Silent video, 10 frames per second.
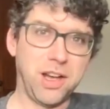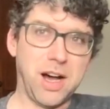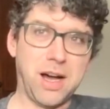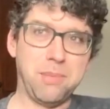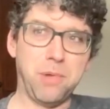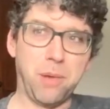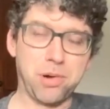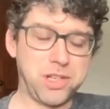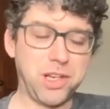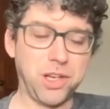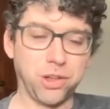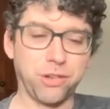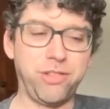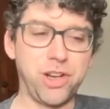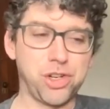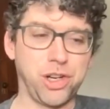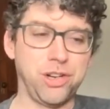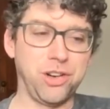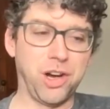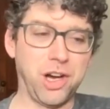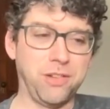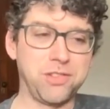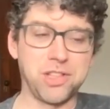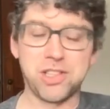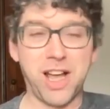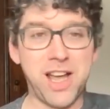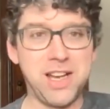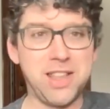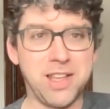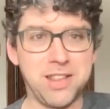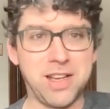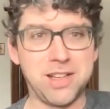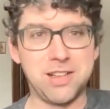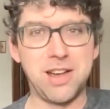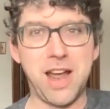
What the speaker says: a particular vision of society that